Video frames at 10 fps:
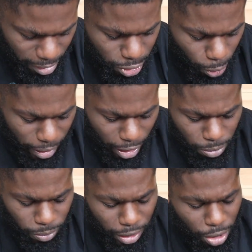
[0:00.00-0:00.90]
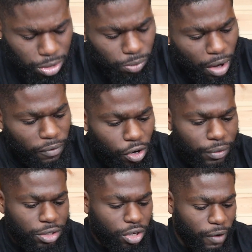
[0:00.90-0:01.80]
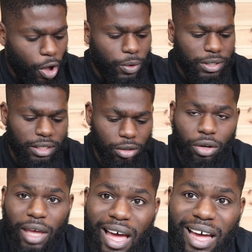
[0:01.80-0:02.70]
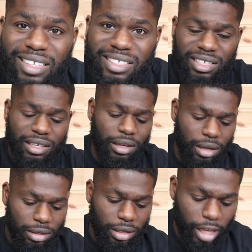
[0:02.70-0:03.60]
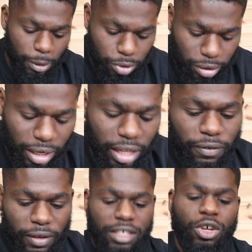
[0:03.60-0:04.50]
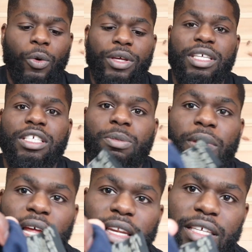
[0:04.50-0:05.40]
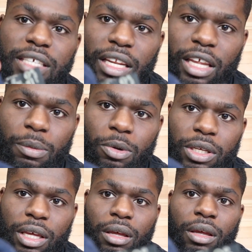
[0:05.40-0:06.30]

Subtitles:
So when it comes to Ralph Lauren stuff, I always have to look at the labels underneath, and it always seems to be like these kind of labels here,